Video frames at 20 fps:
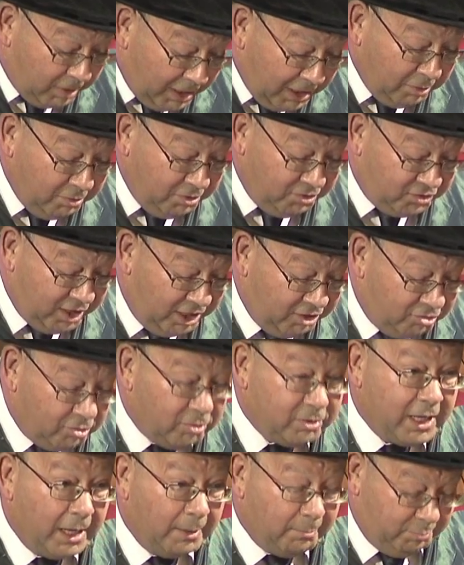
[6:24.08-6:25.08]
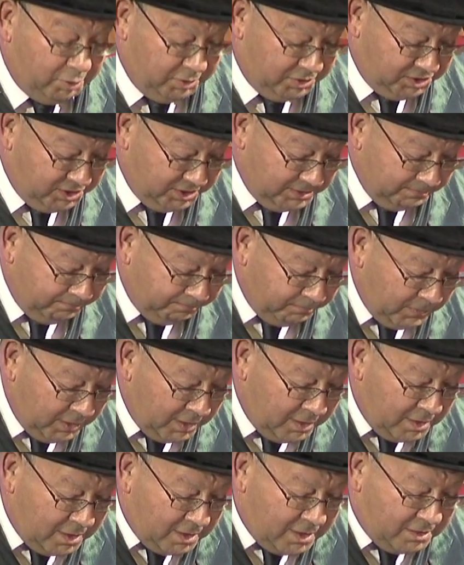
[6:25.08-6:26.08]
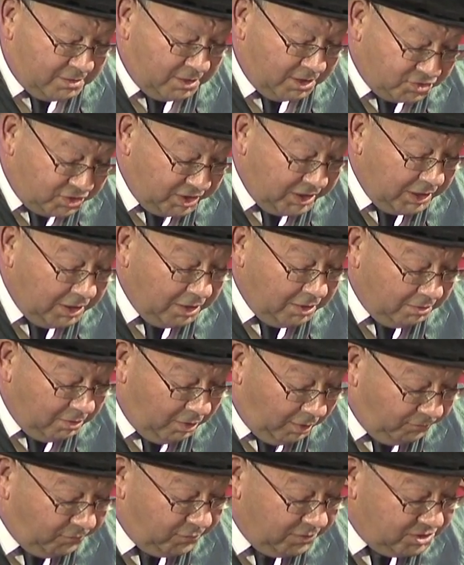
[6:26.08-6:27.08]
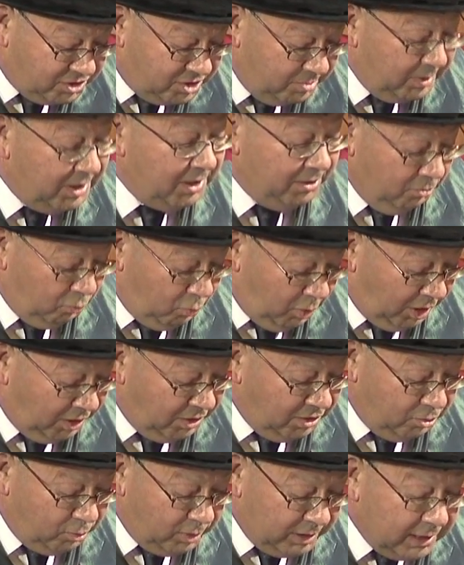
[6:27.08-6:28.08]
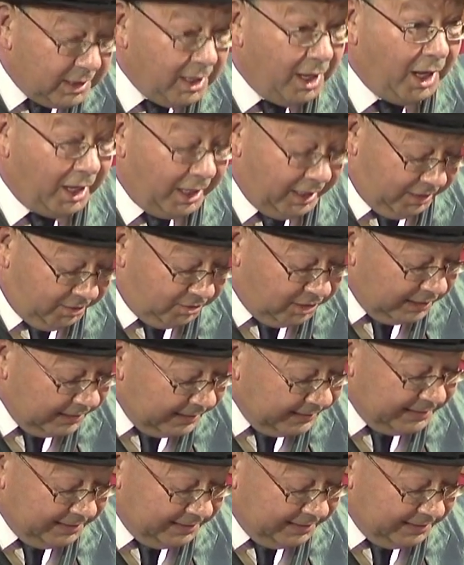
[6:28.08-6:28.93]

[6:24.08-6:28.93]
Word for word: around the central campus. Nazir offered to be the one who would lie in the